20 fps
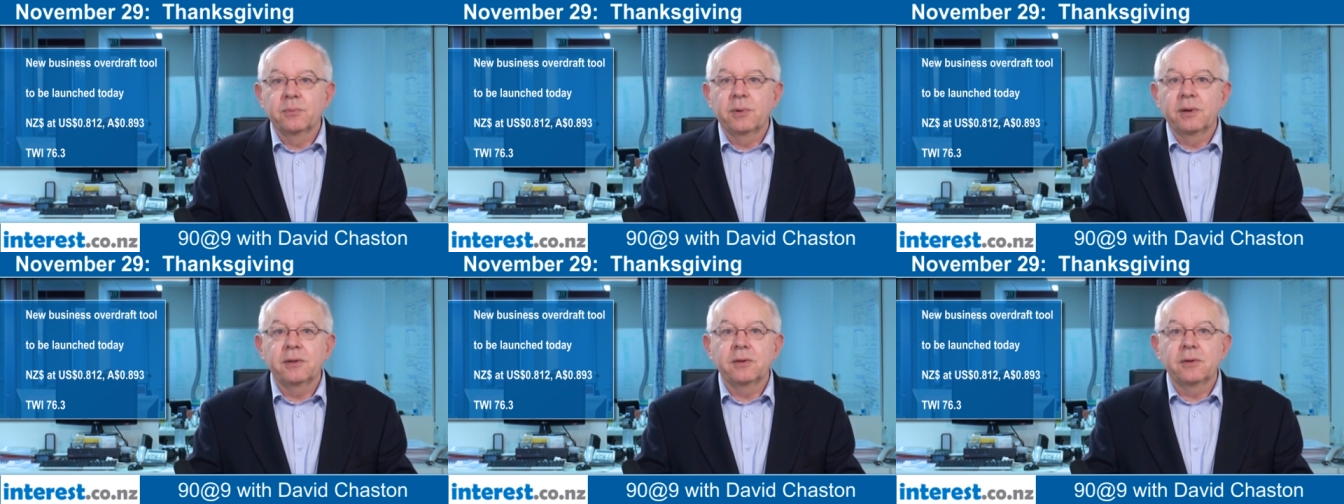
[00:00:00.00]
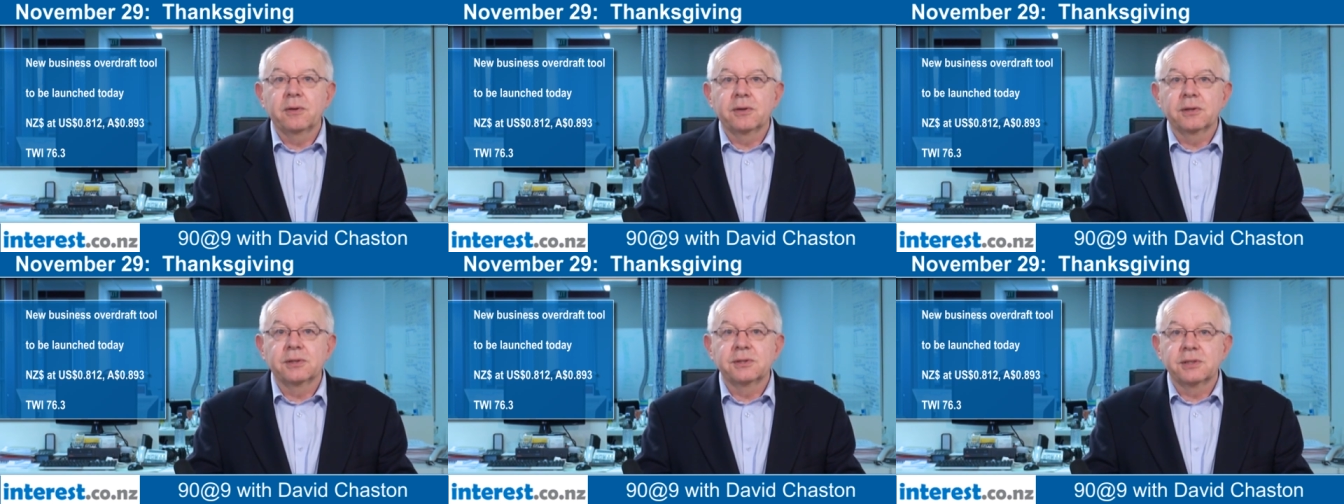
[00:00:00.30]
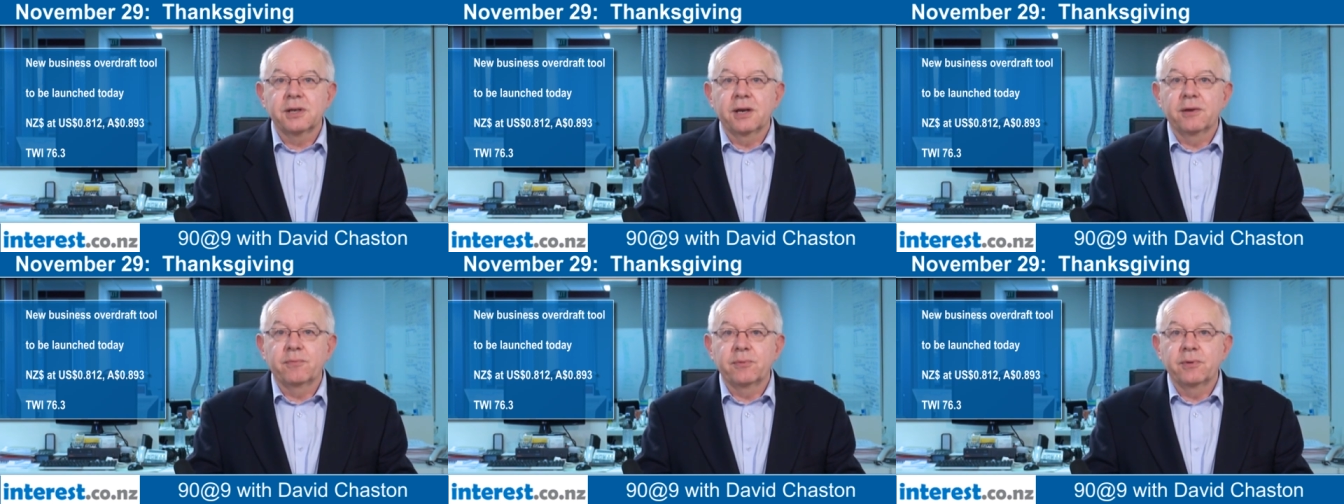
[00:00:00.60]
whether you could
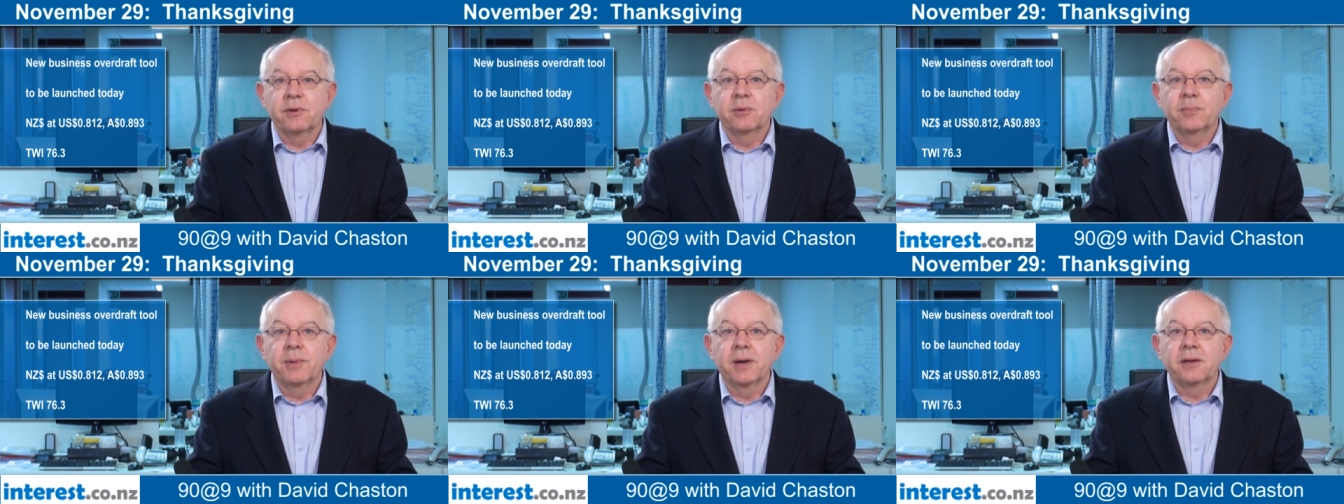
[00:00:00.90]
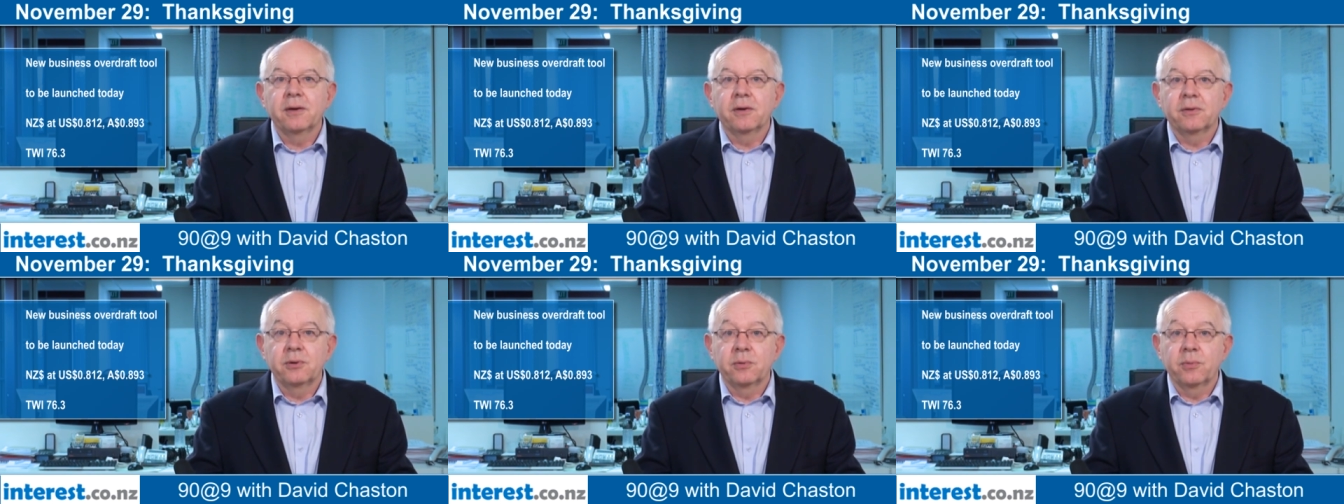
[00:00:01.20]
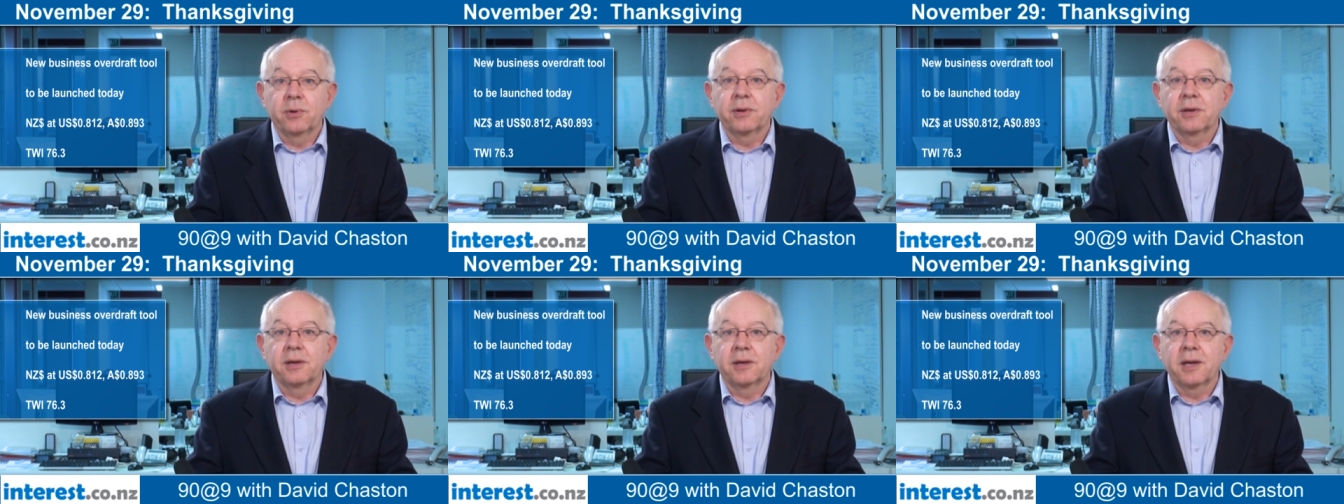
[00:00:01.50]
save real money on
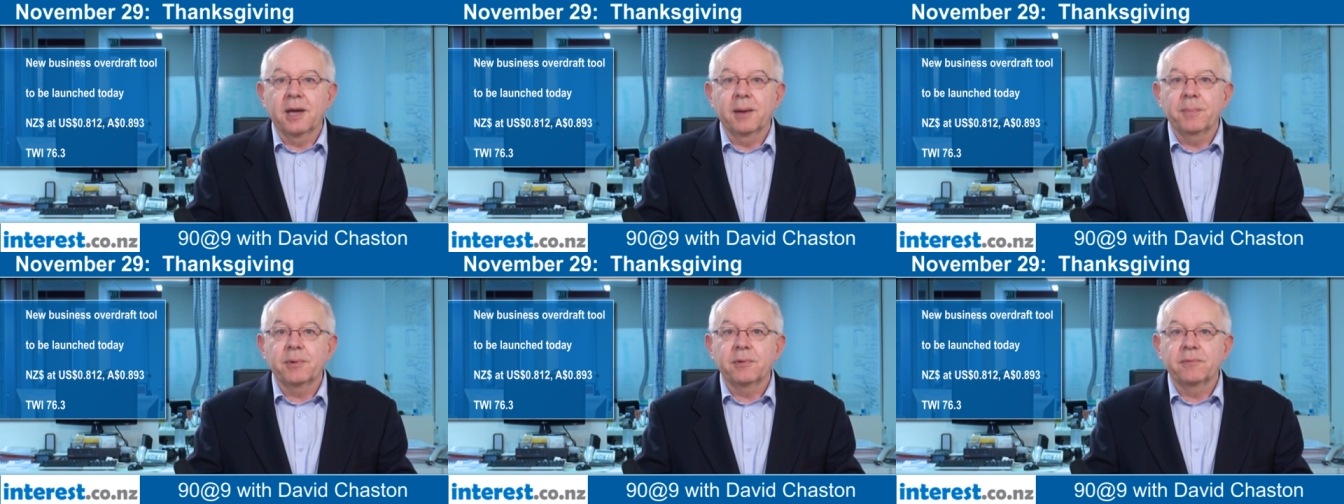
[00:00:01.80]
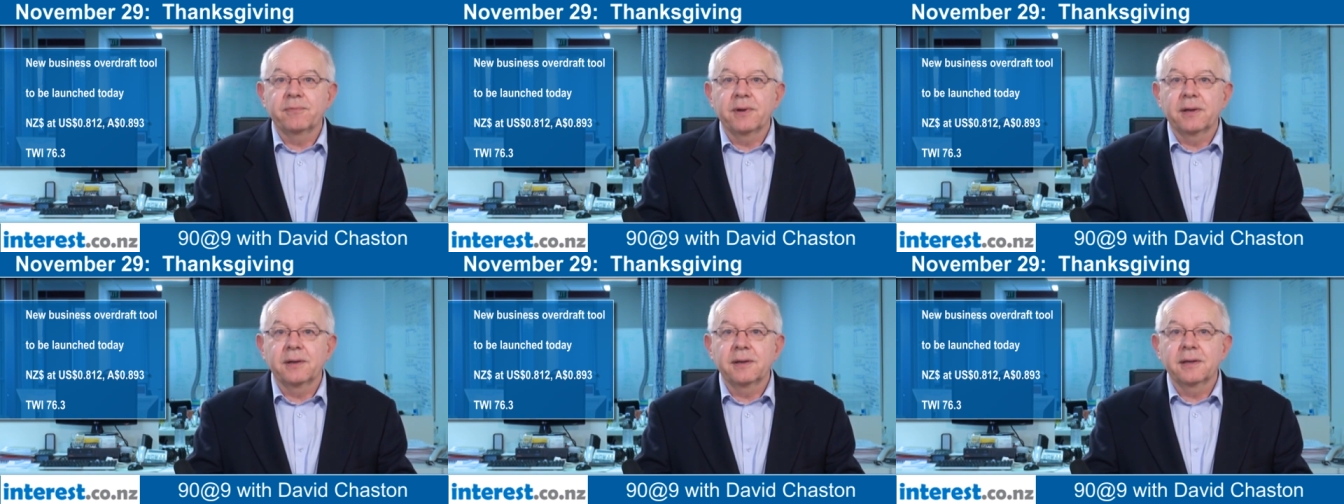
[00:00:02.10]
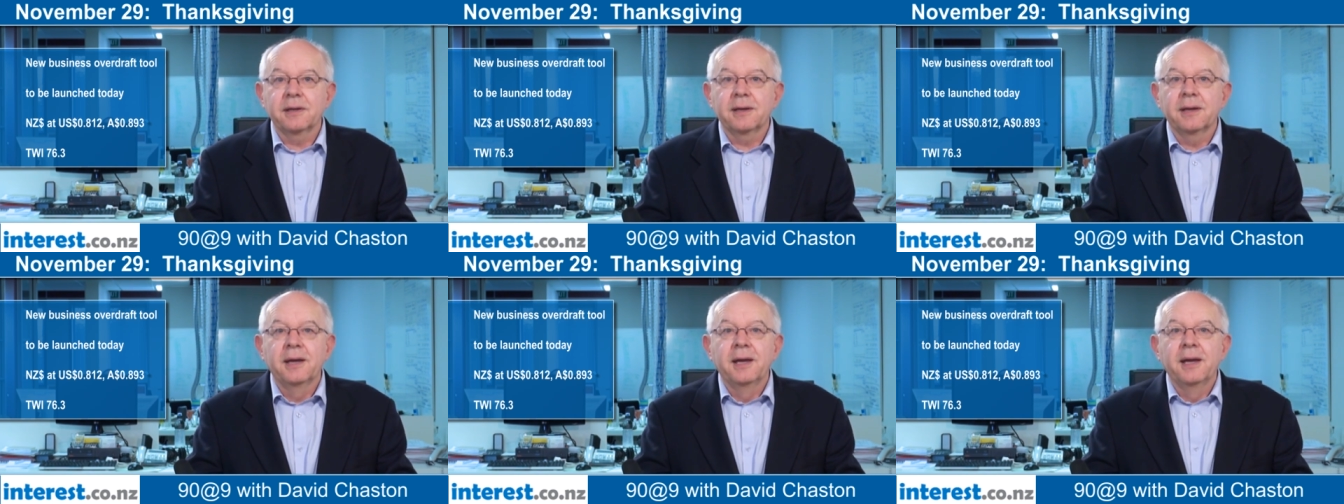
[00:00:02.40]
your working capital
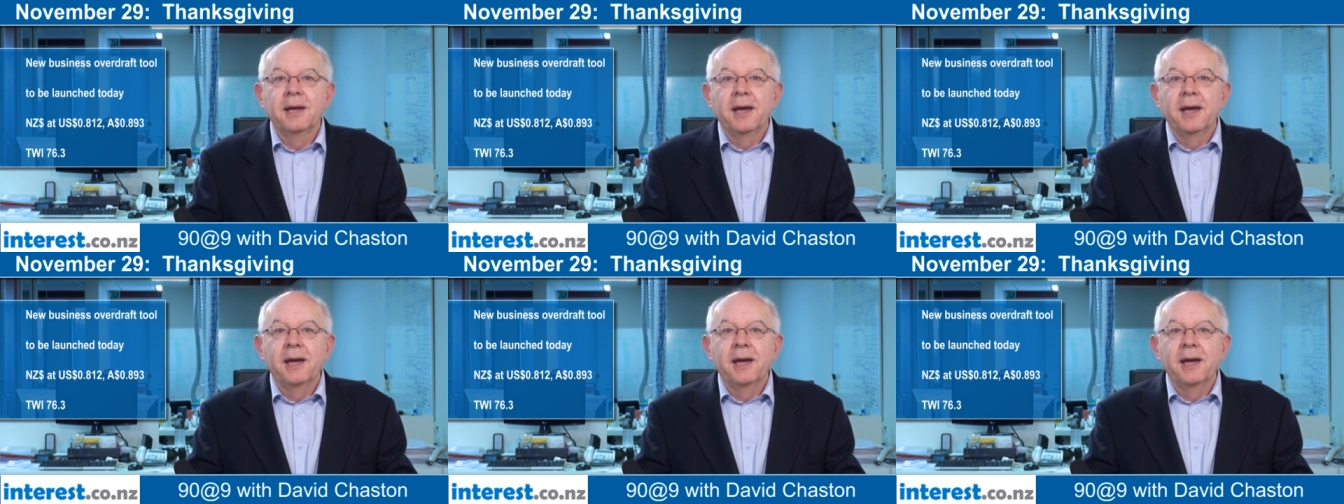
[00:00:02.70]
funding,